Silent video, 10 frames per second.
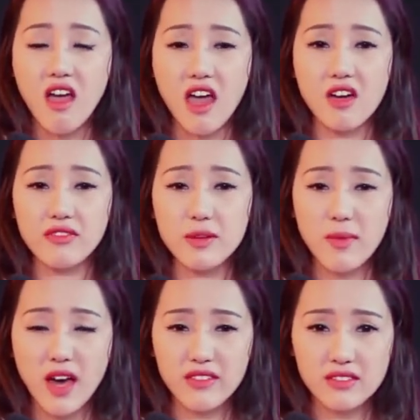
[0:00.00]
Every
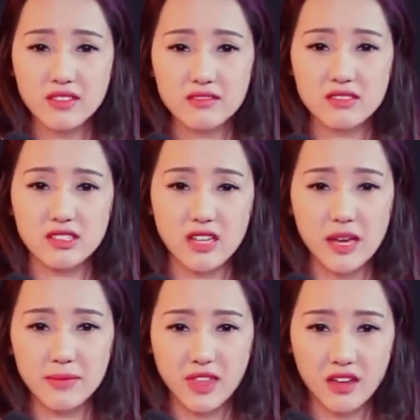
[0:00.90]
month, the
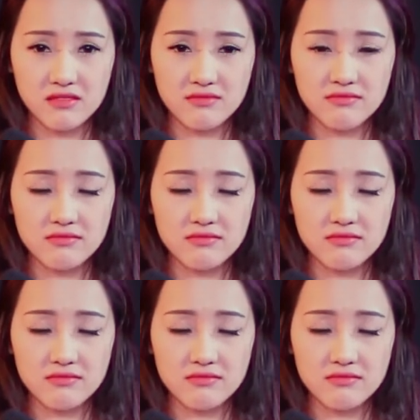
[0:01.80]
same thing.